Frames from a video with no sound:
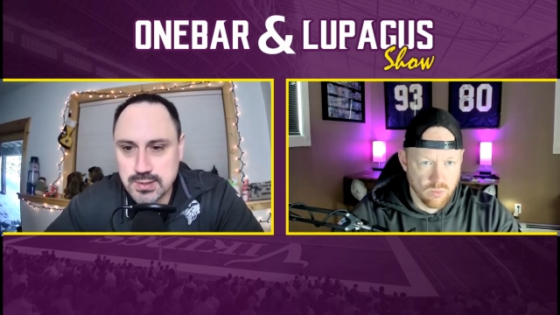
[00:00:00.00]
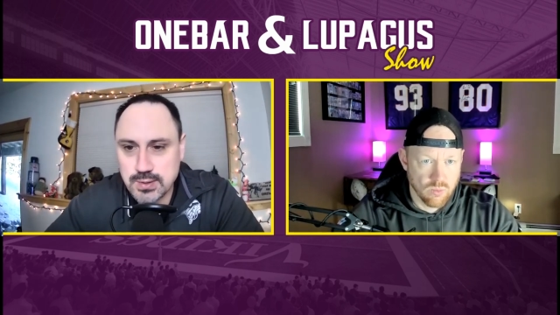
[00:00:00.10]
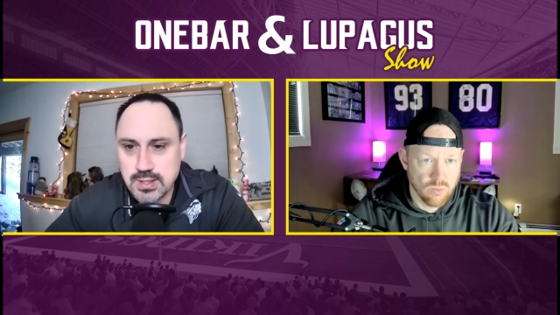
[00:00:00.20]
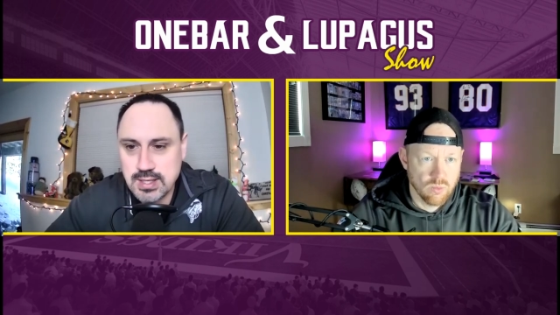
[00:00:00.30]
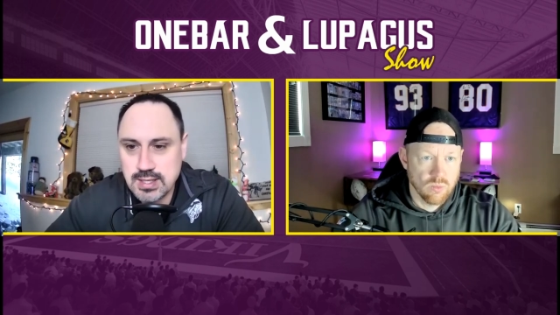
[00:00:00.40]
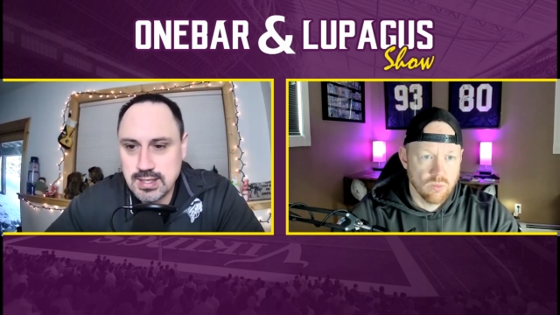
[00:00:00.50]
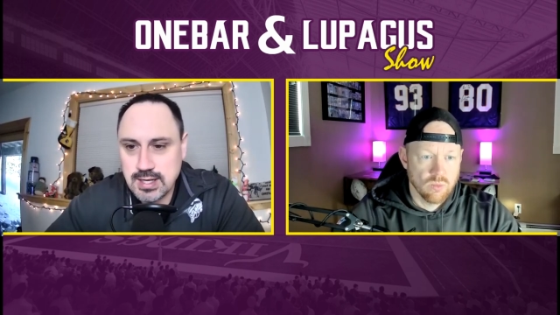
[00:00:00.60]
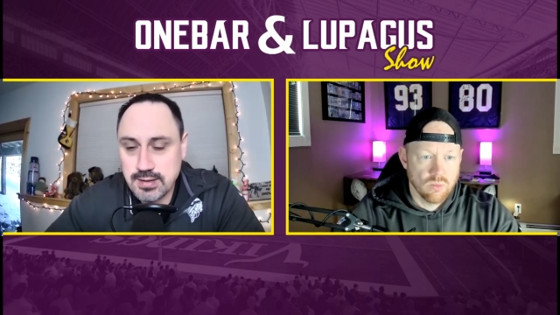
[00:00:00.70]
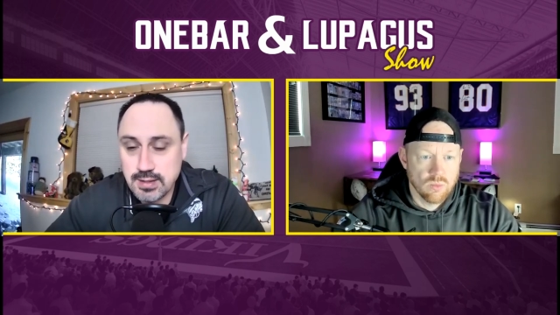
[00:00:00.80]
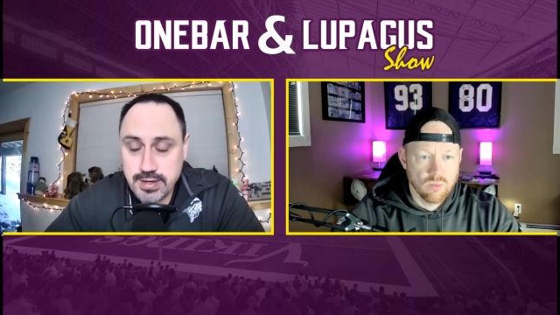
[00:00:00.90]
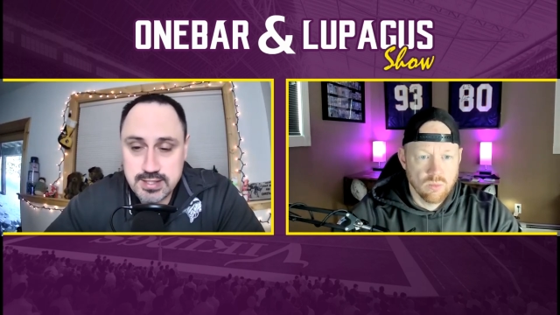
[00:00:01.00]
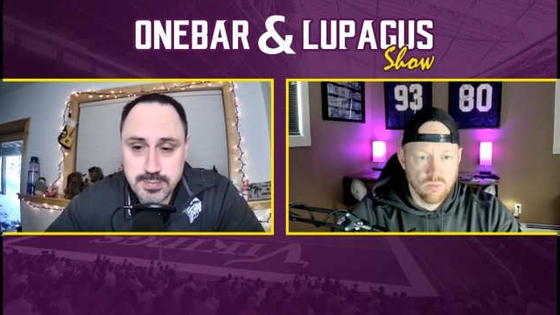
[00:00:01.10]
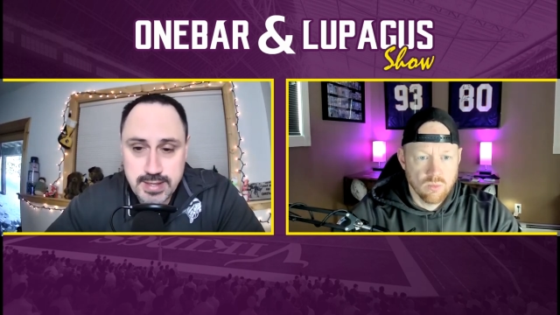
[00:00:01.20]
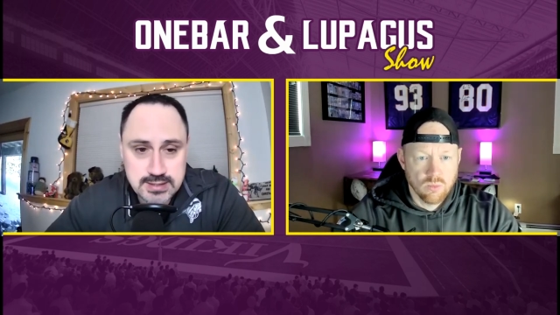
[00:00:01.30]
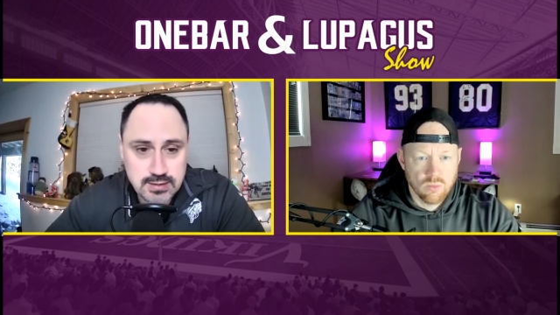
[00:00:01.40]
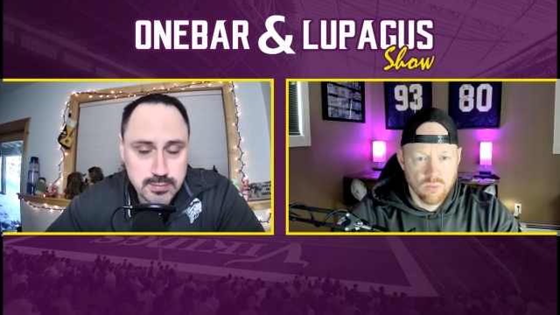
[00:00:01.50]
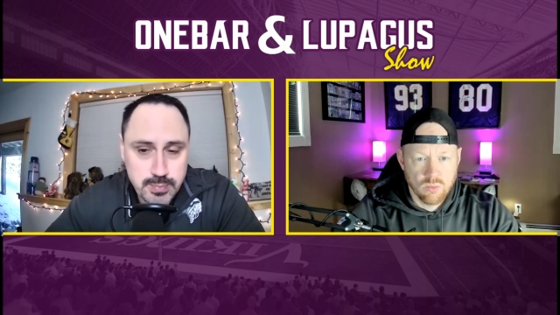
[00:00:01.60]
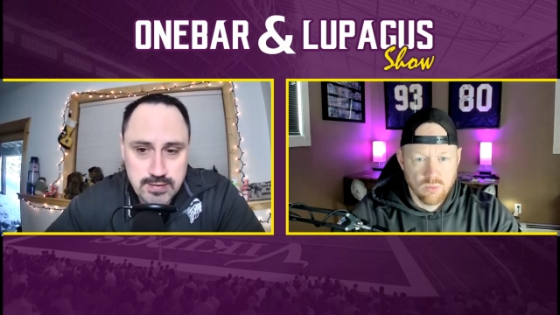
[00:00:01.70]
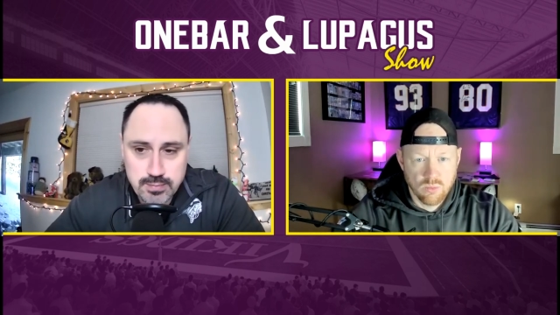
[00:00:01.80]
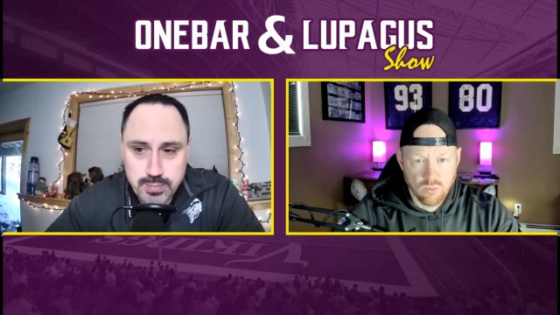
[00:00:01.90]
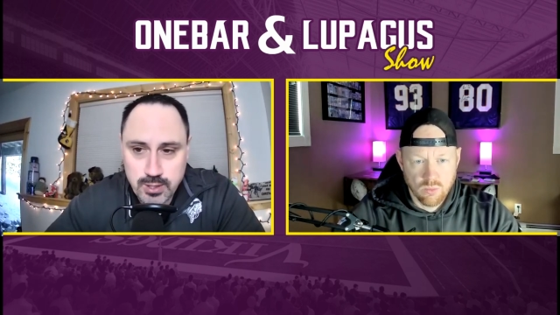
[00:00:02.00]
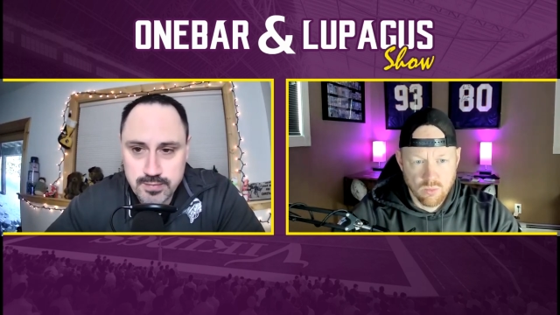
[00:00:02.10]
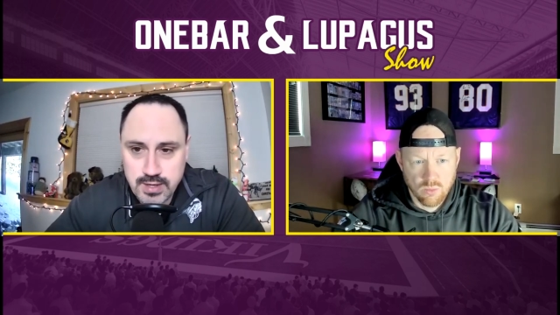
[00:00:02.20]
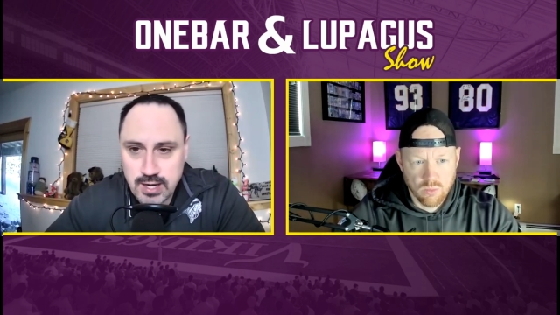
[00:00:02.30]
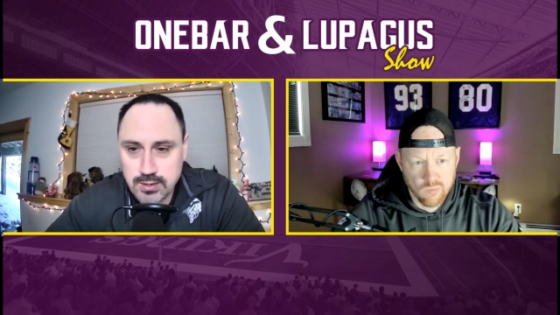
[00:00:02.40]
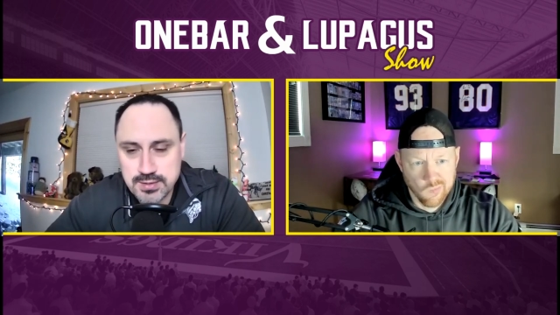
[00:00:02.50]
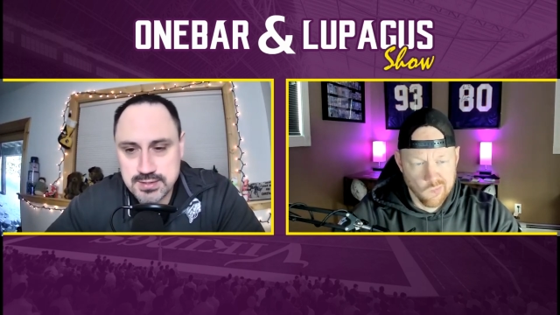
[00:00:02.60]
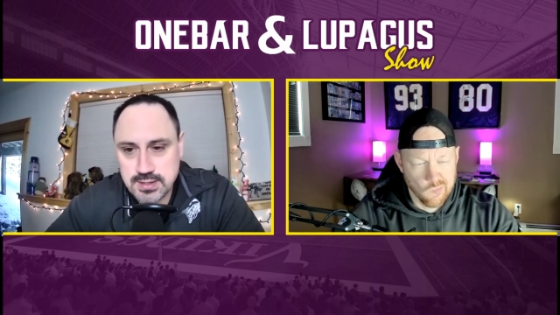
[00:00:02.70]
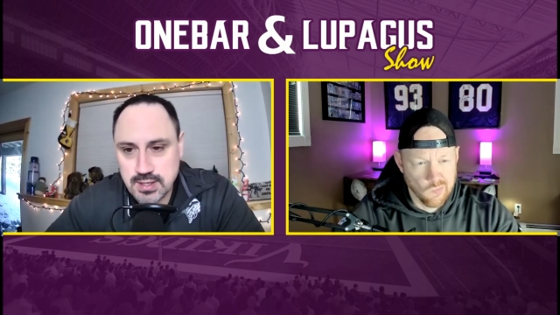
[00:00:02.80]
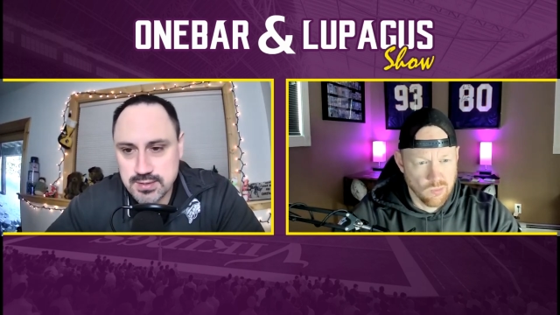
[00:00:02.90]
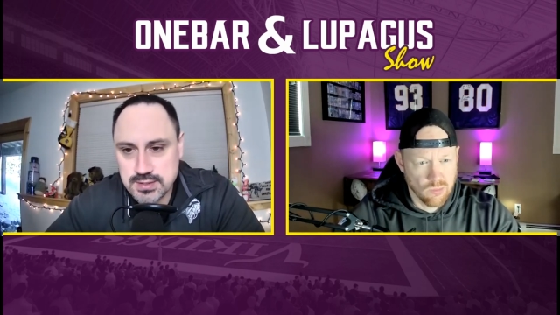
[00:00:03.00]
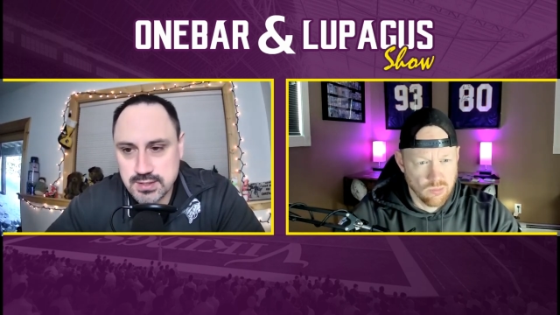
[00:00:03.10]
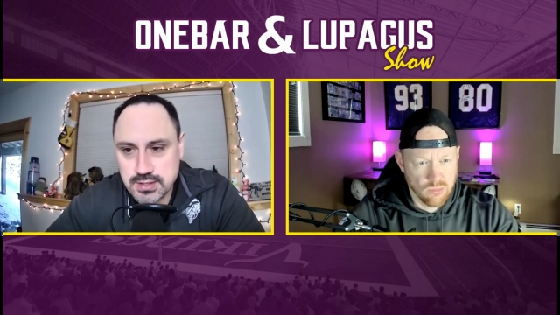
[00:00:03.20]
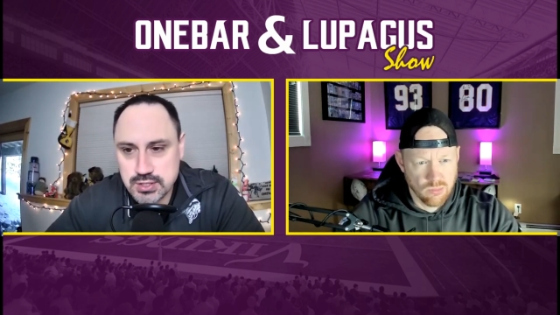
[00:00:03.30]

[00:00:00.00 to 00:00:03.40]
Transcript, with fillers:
Speaker 1: So uh, and the Vikings may still have to pay for part of it. I don't know how this how this is going to